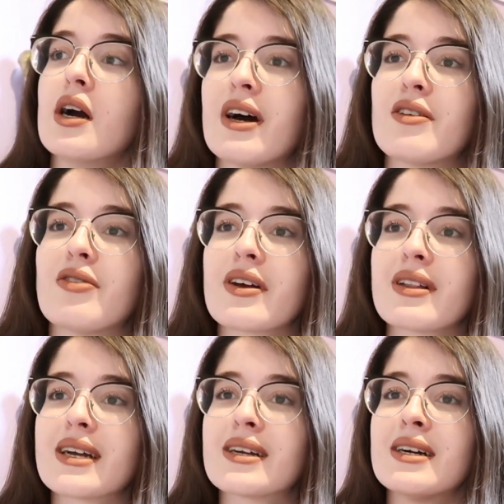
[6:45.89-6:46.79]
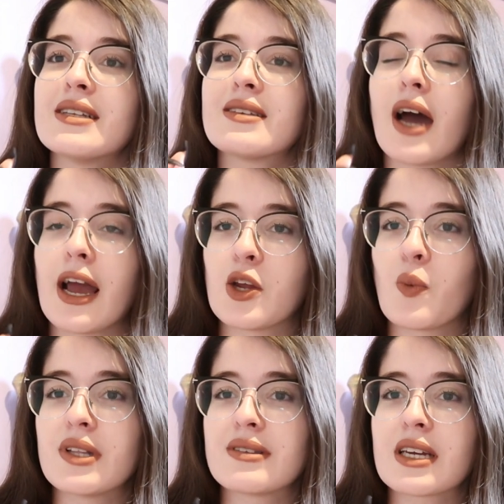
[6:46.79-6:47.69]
I've had very like tiny ones.